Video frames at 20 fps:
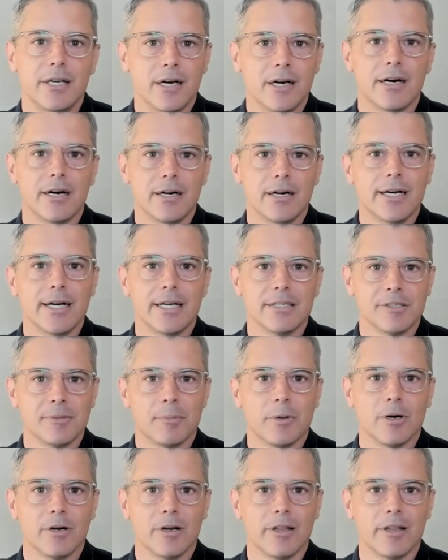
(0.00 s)
as a
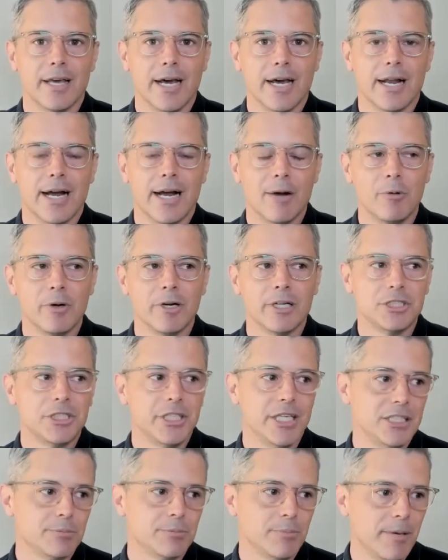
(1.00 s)
part of that. I want to
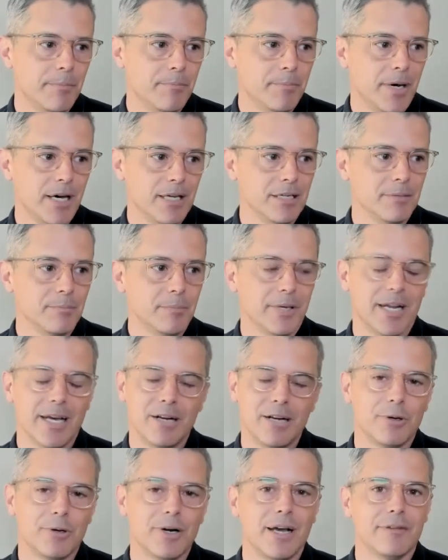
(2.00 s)
change my button, but
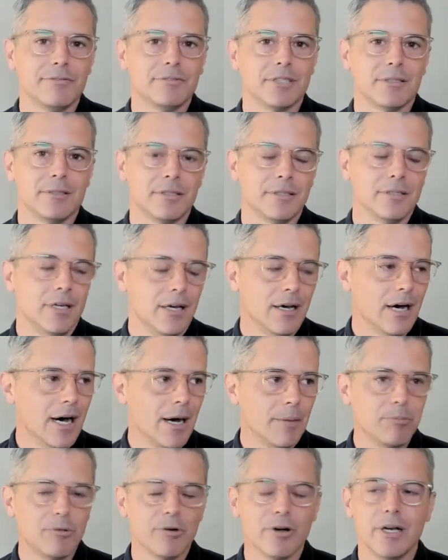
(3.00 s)
I don't have to
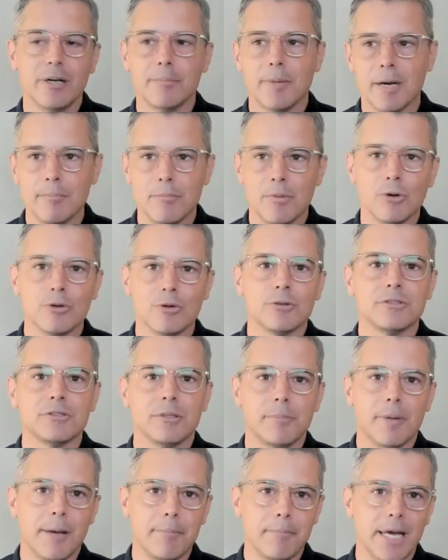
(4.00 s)
upgrade my modals
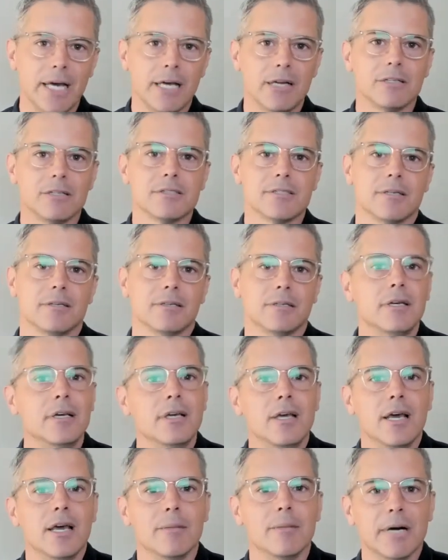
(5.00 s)
and my banners and
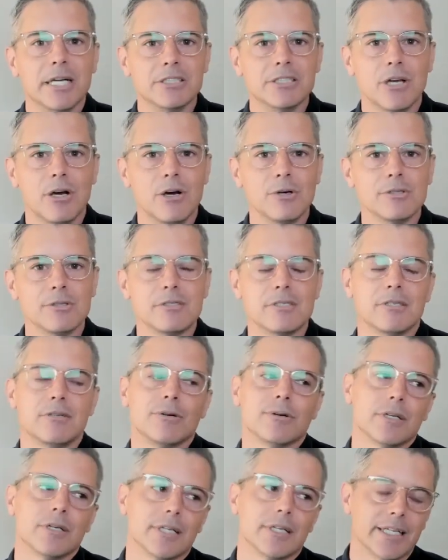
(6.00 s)
my toasts in
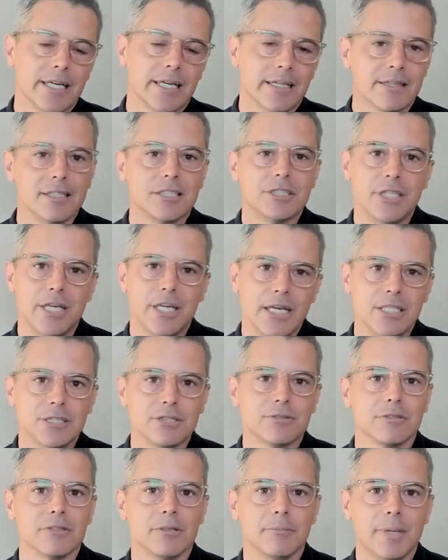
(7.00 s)
order to get the
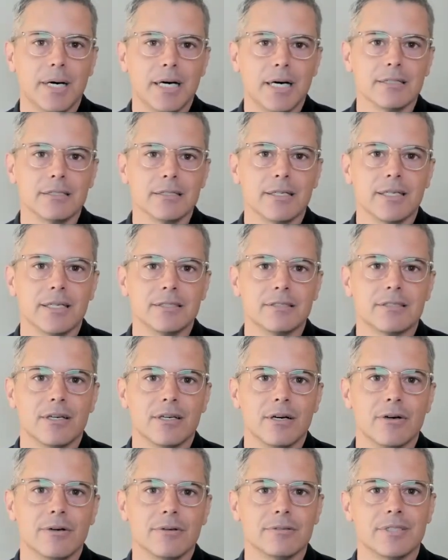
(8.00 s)
change for the button. And
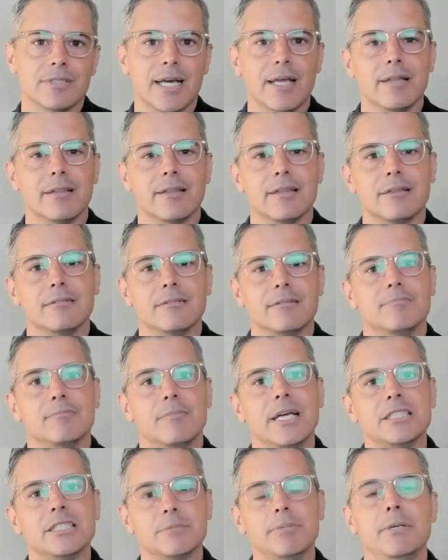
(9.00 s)
so that
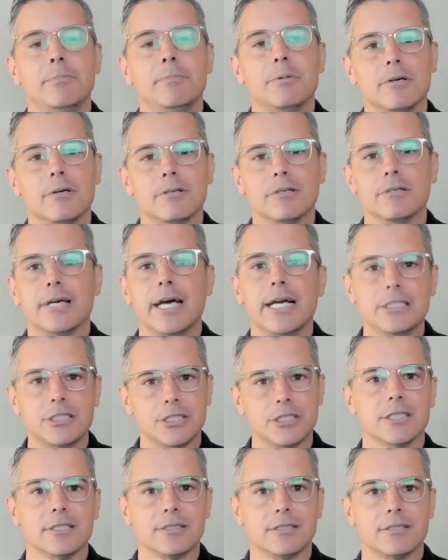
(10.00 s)
makes people
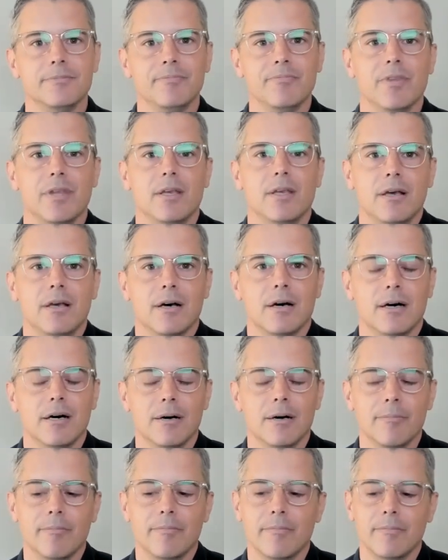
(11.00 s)
anxious.
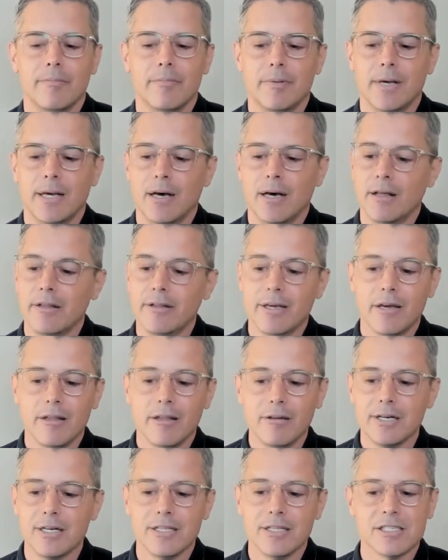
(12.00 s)
On the
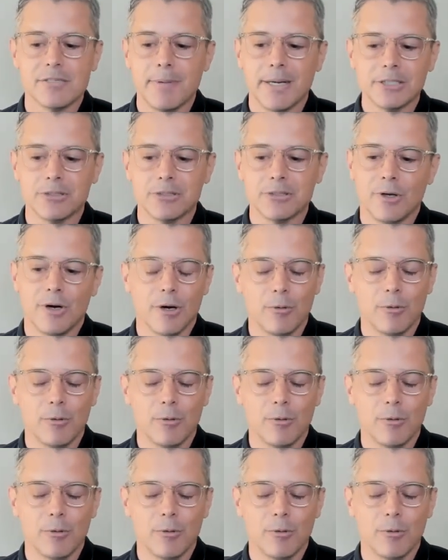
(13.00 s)
other end of the spectrum, though, I